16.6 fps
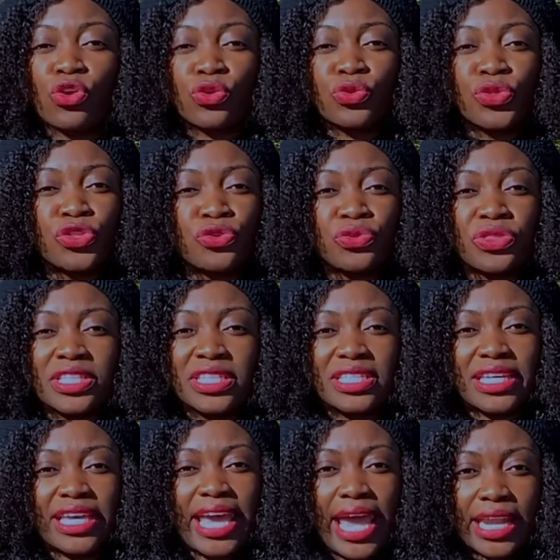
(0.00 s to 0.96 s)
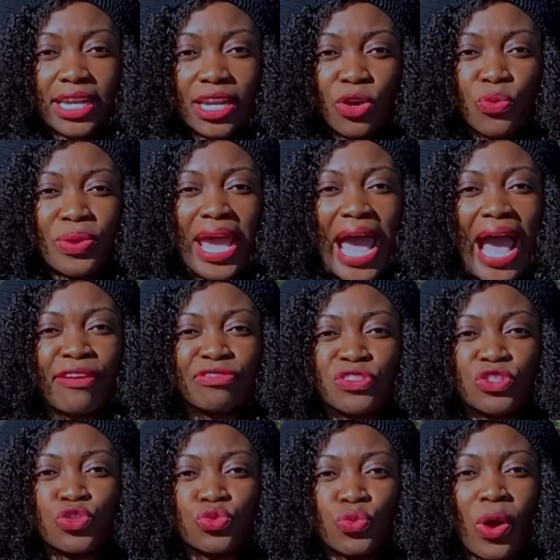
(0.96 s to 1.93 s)
go through this again. We have
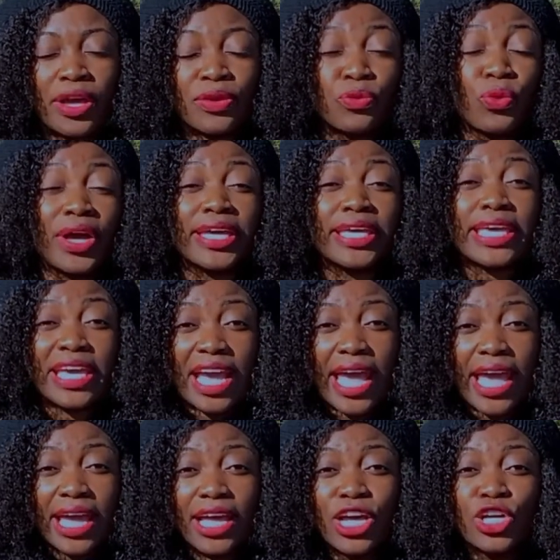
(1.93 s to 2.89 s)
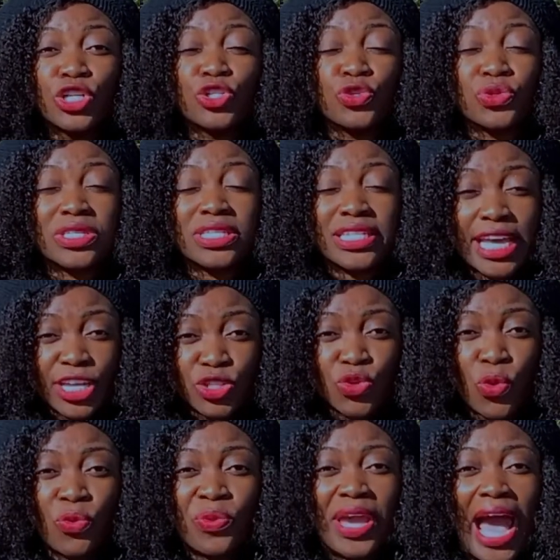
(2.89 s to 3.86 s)
to. We're here to stay, so
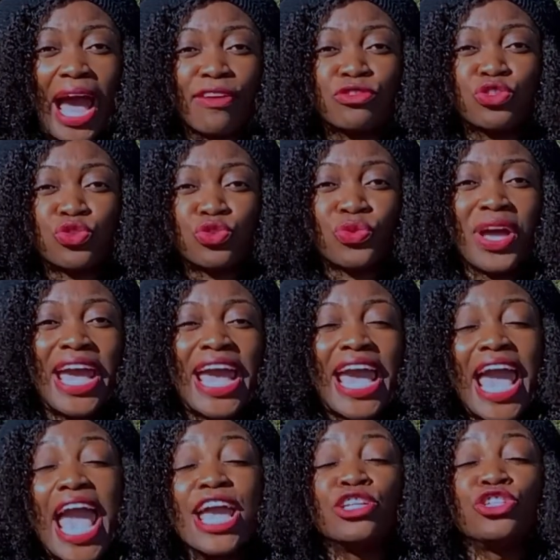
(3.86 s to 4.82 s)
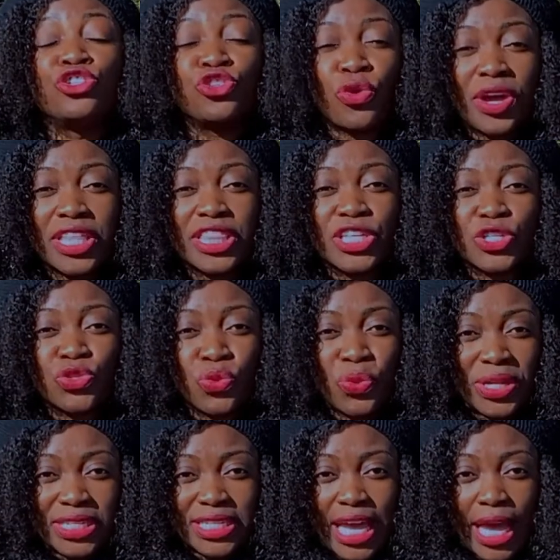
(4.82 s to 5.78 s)
we have to enjoy this
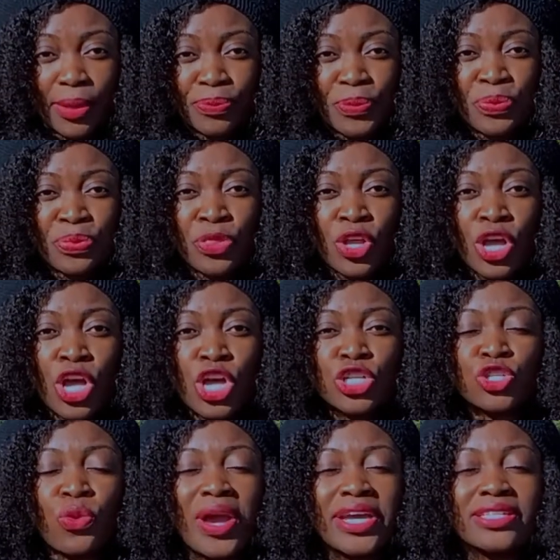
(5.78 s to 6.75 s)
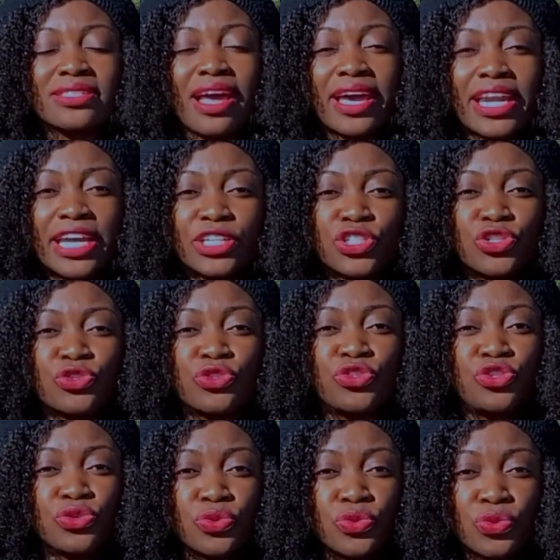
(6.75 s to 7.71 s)
winter. So I started to
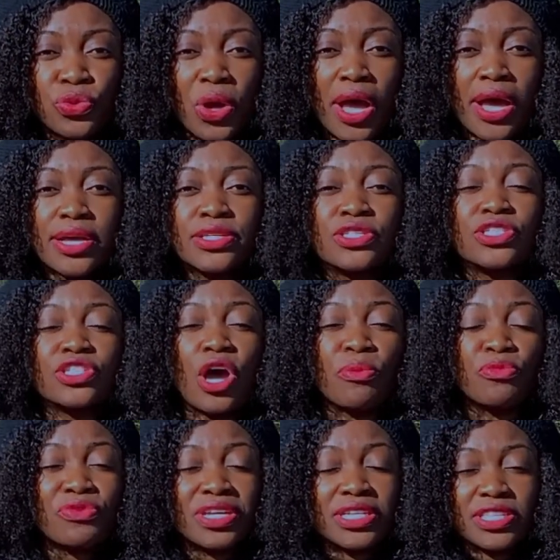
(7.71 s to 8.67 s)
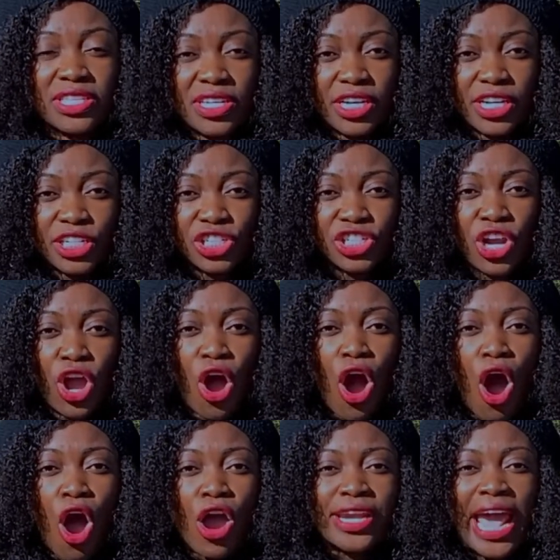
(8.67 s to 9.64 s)
do some research
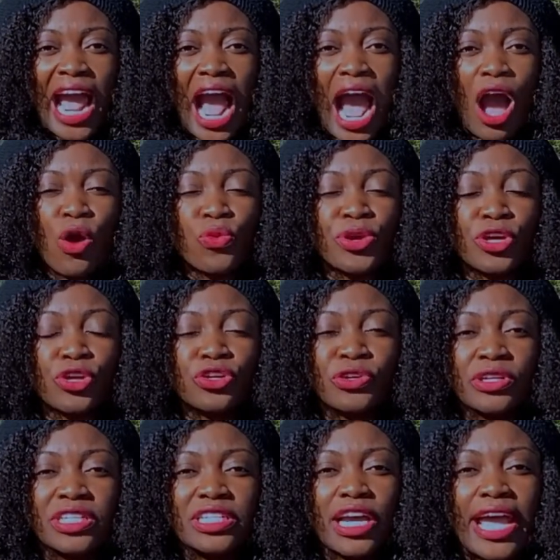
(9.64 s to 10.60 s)
on how we could,